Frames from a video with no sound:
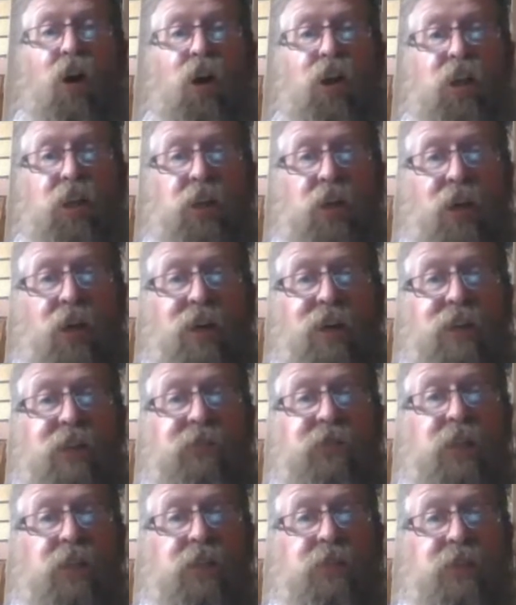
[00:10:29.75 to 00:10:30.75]
on a
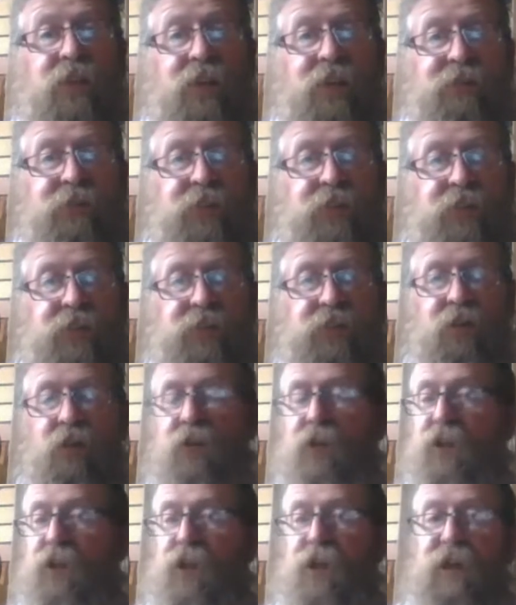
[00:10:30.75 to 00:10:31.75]
curved surface,
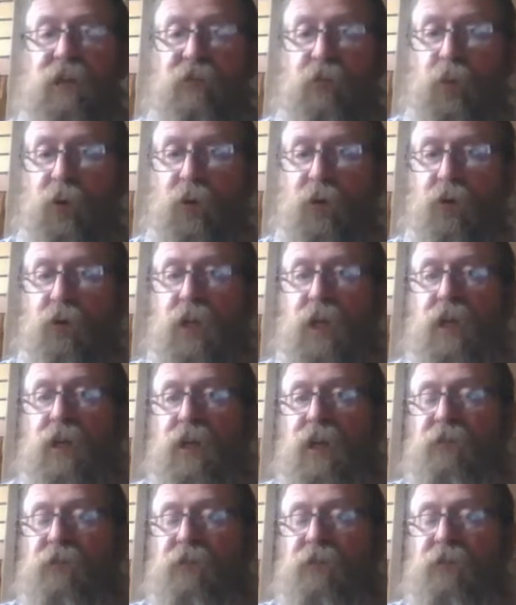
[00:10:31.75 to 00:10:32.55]
on a curved ball.